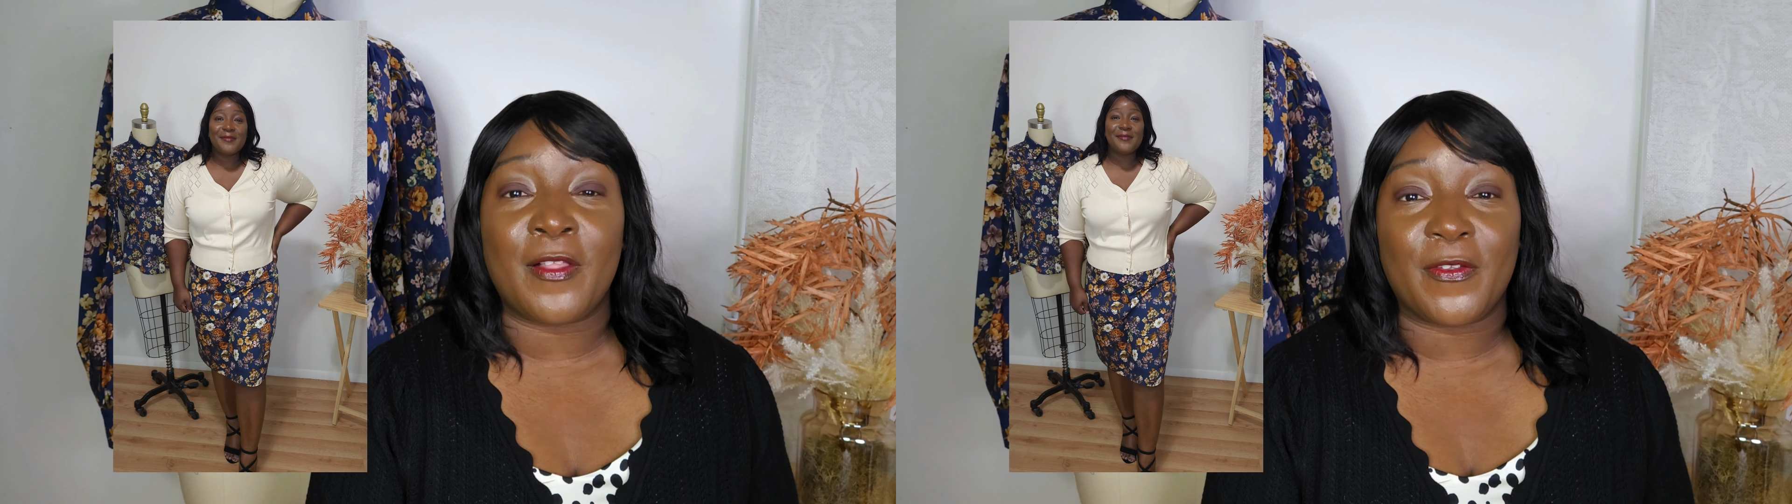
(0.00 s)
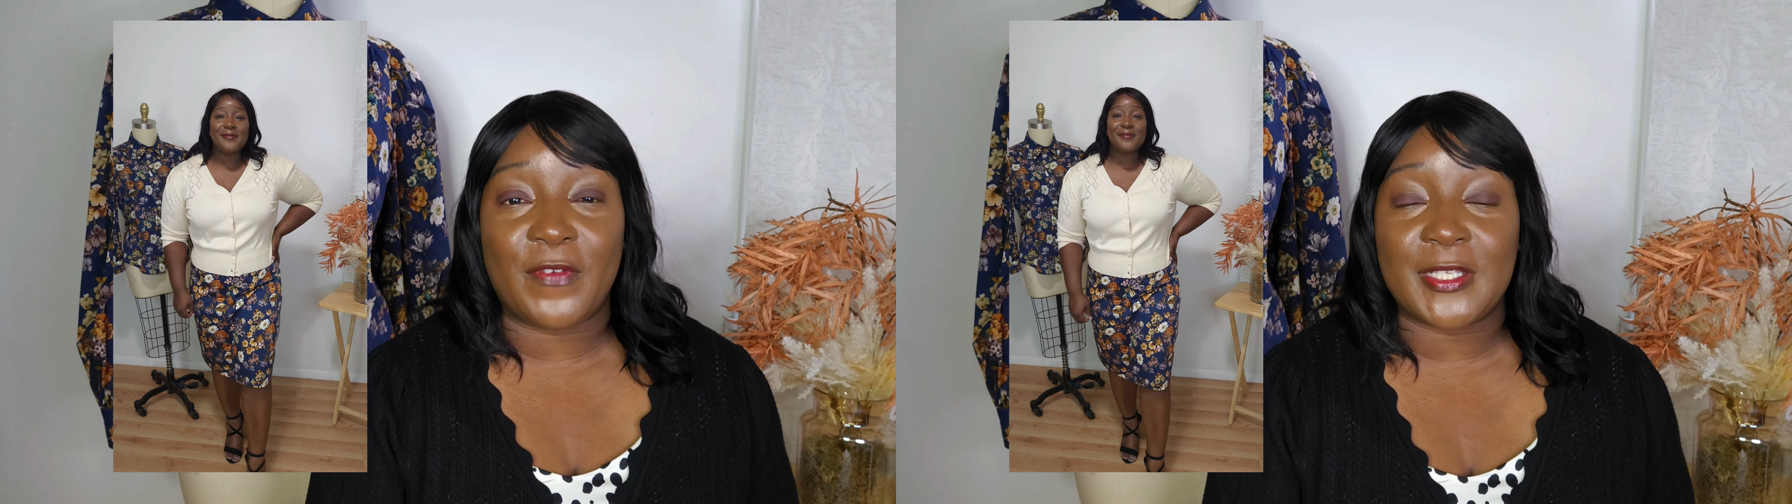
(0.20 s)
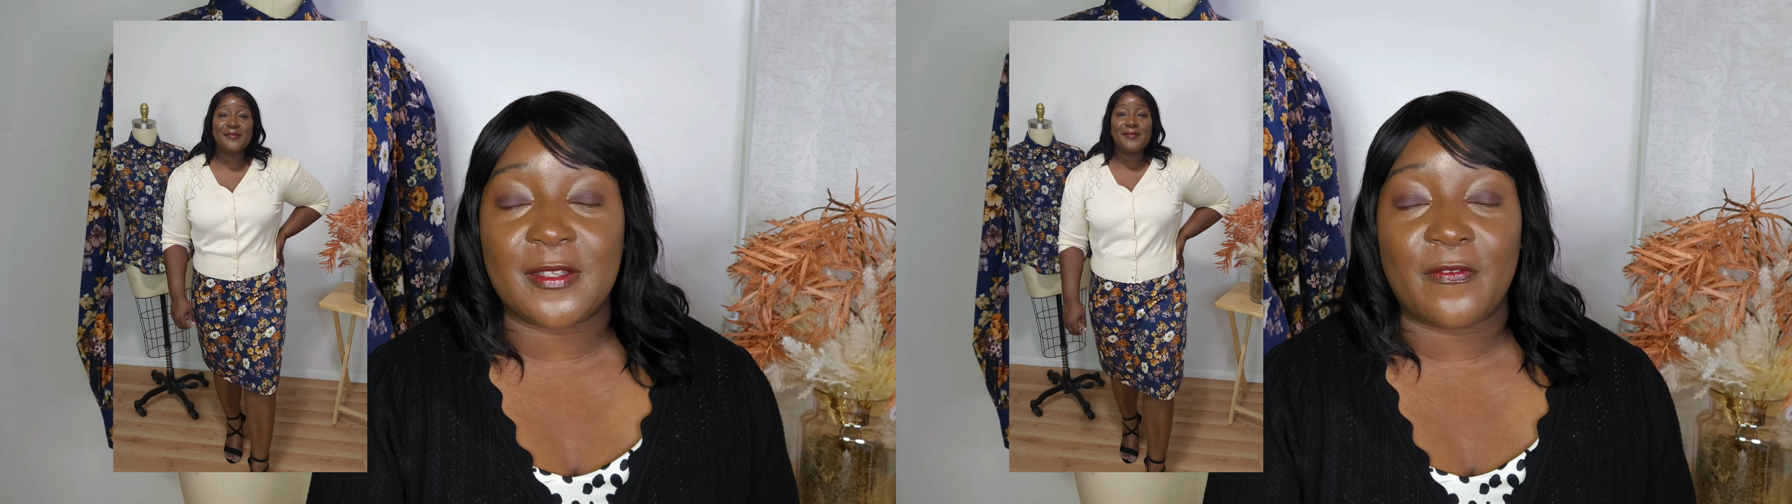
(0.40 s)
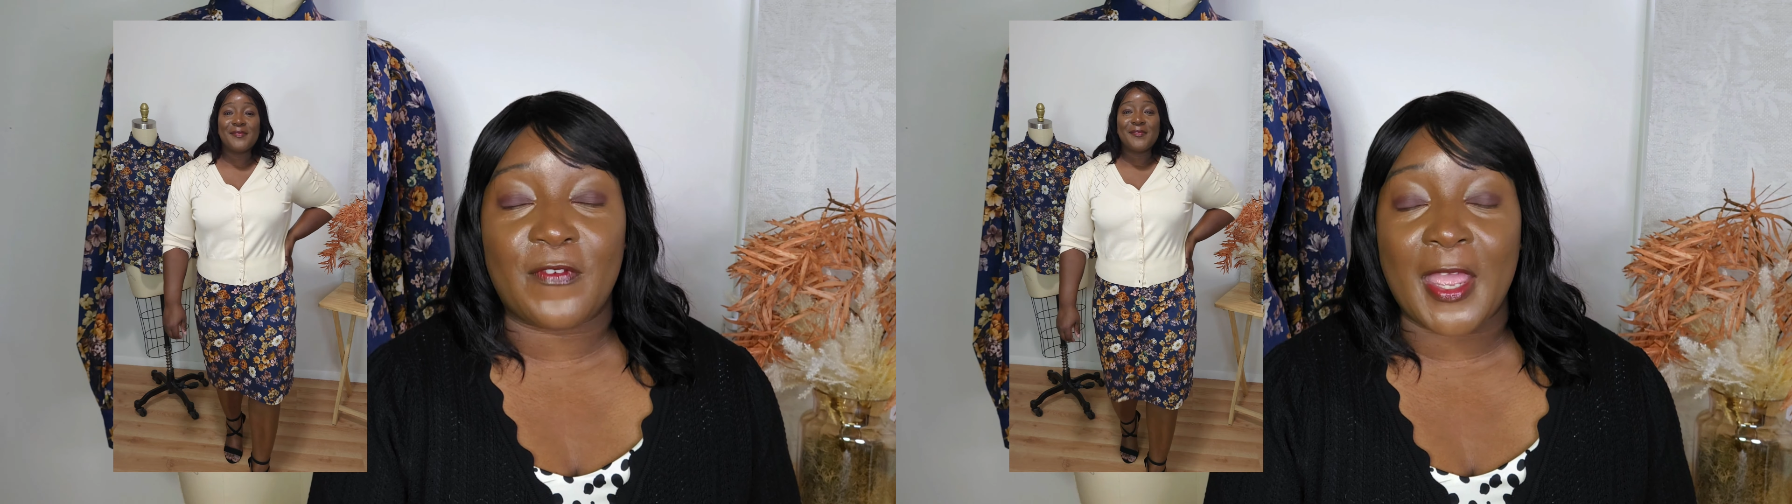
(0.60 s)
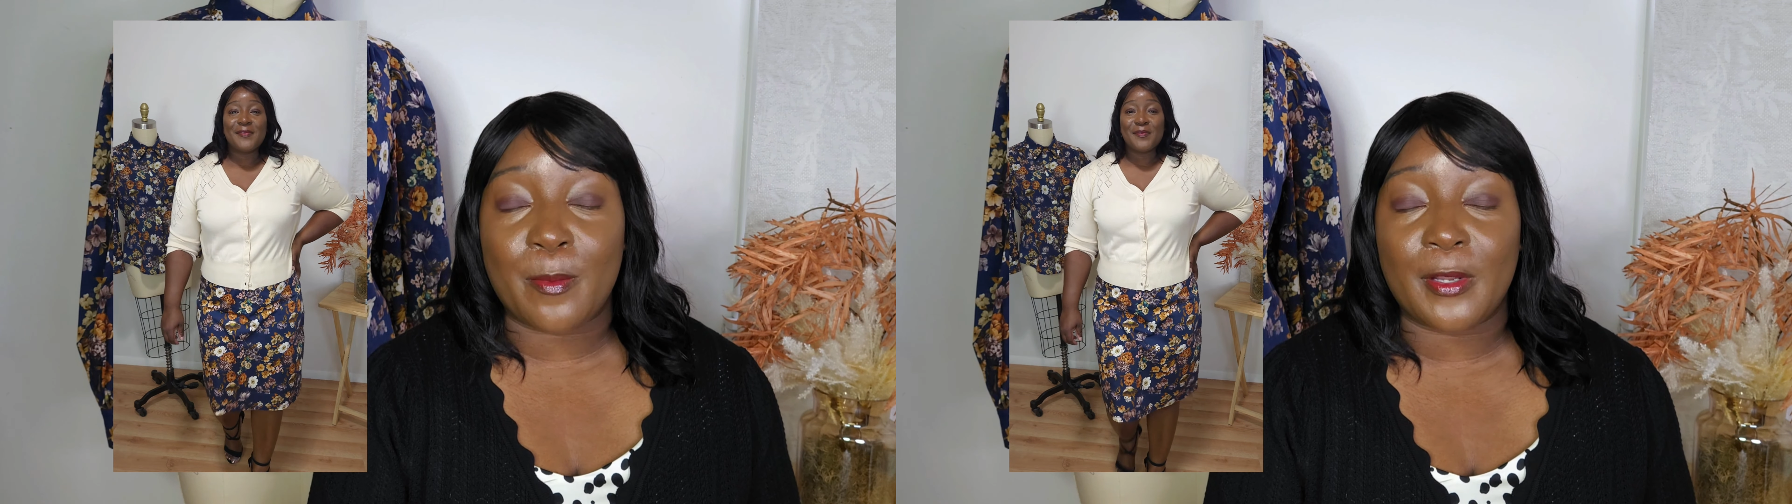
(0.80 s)
on the face of the
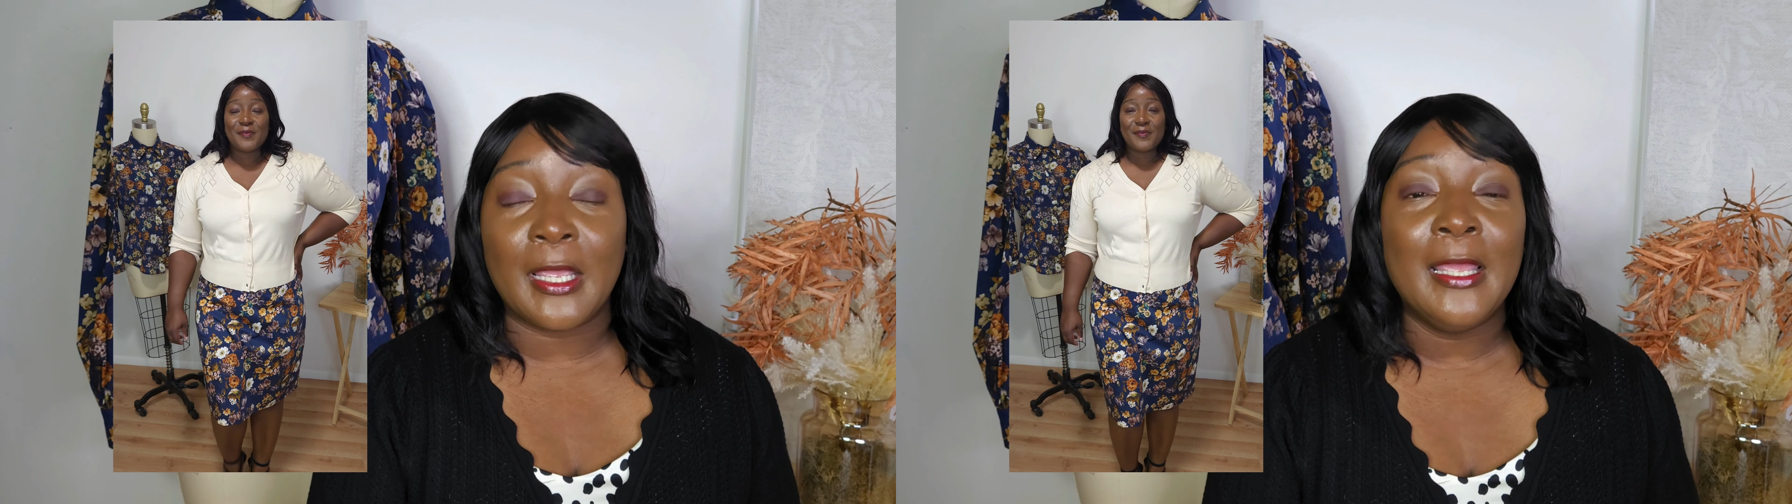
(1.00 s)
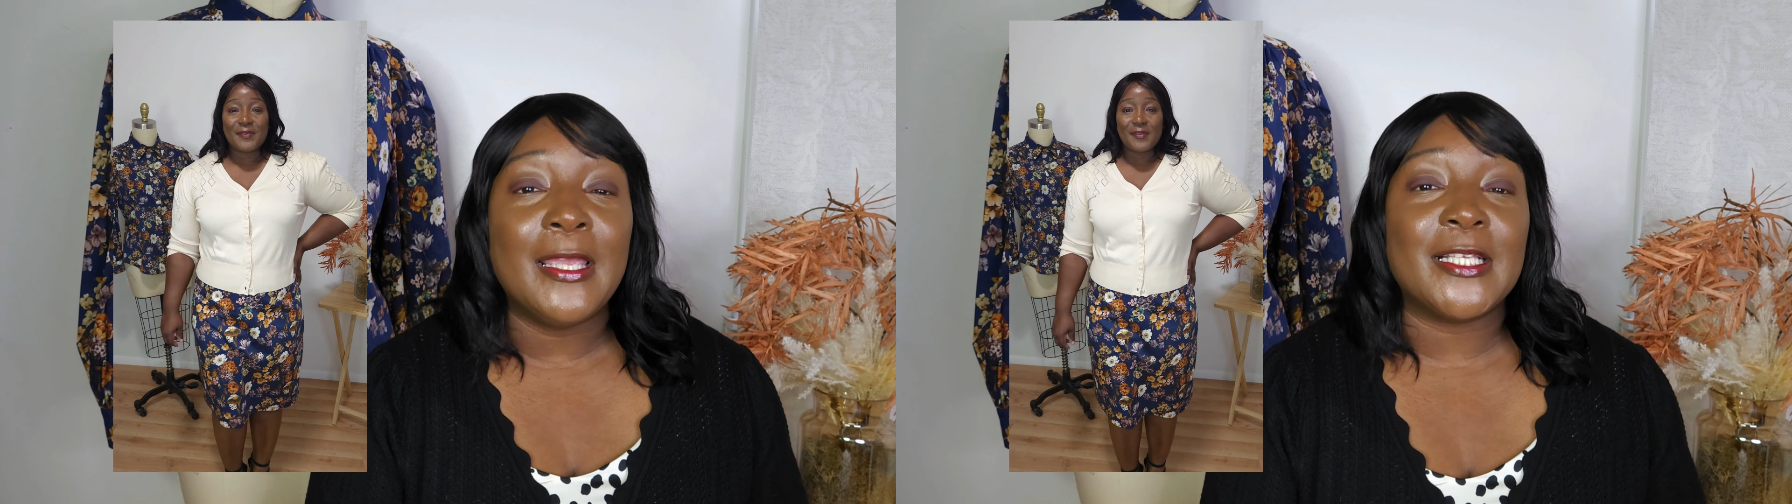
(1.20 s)
fabric.